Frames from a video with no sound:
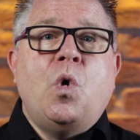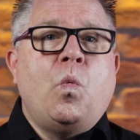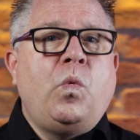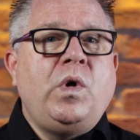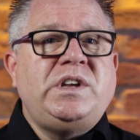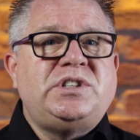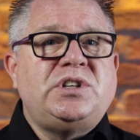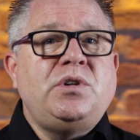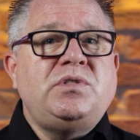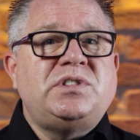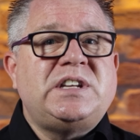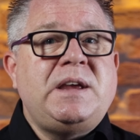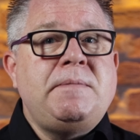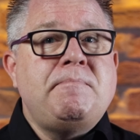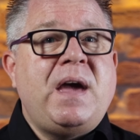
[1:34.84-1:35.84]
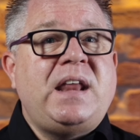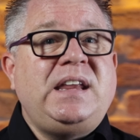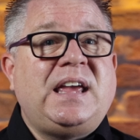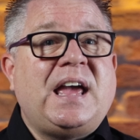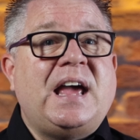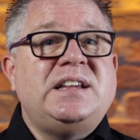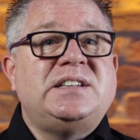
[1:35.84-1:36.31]
We do see many
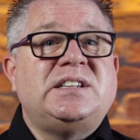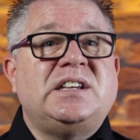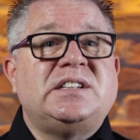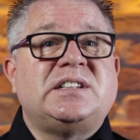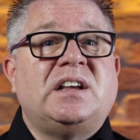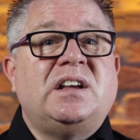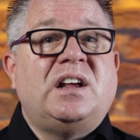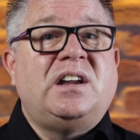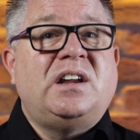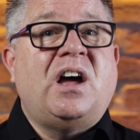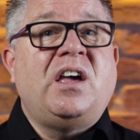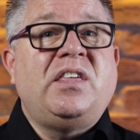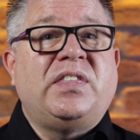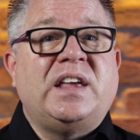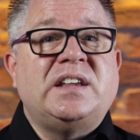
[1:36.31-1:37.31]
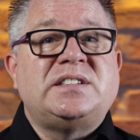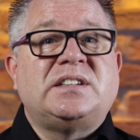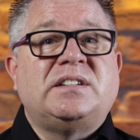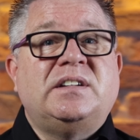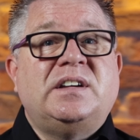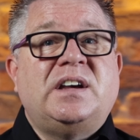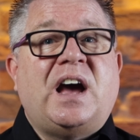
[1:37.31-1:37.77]
cases like
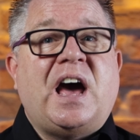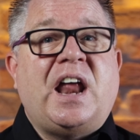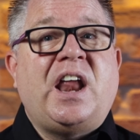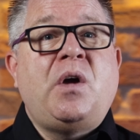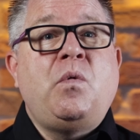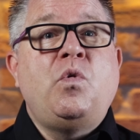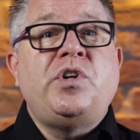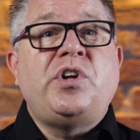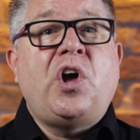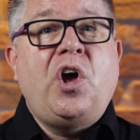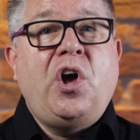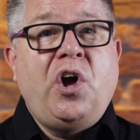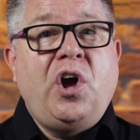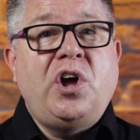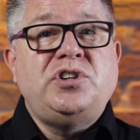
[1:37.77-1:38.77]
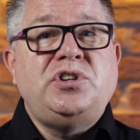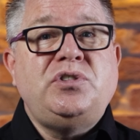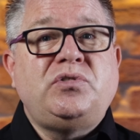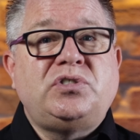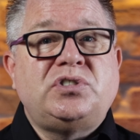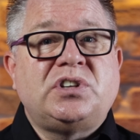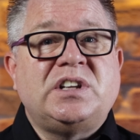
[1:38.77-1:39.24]
this, and I would urge
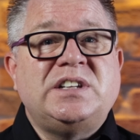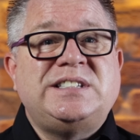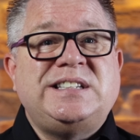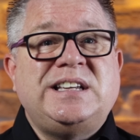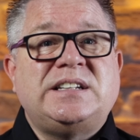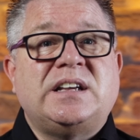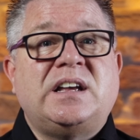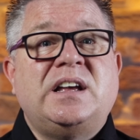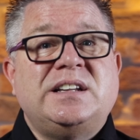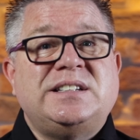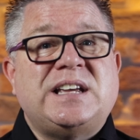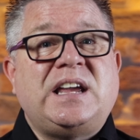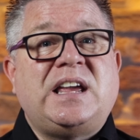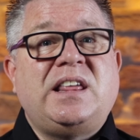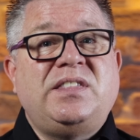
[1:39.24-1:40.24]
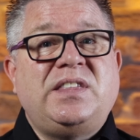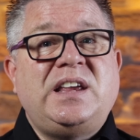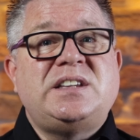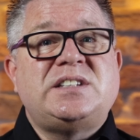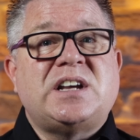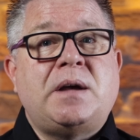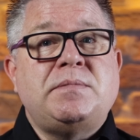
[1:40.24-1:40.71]
you to consider taking
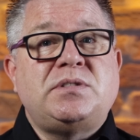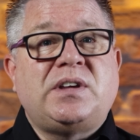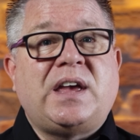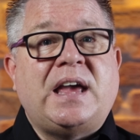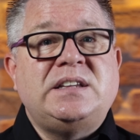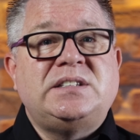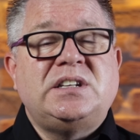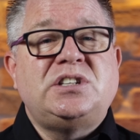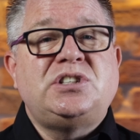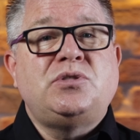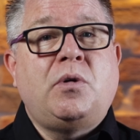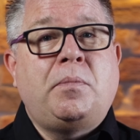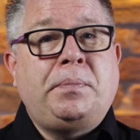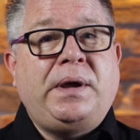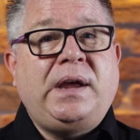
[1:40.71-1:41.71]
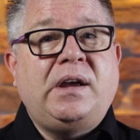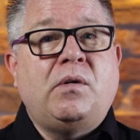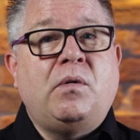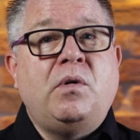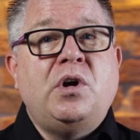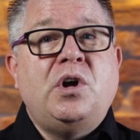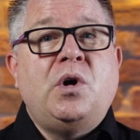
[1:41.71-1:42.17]
these types of cases to
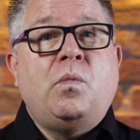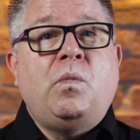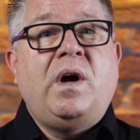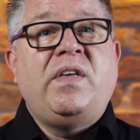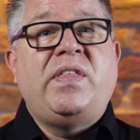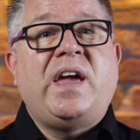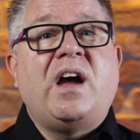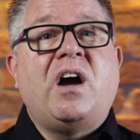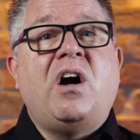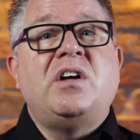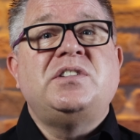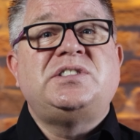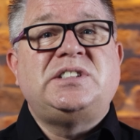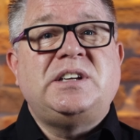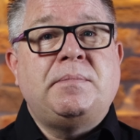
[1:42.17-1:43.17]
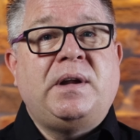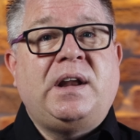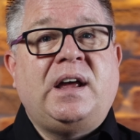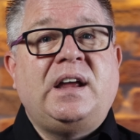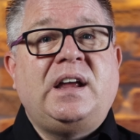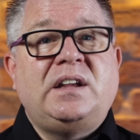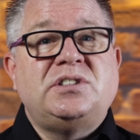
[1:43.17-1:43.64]
appeal where they are
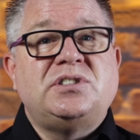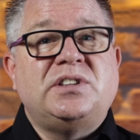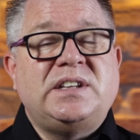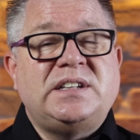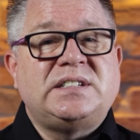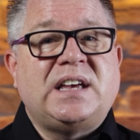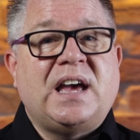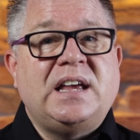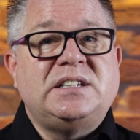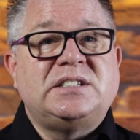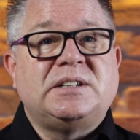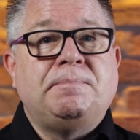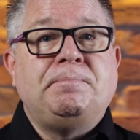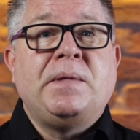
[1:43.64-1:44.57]
similar to this case.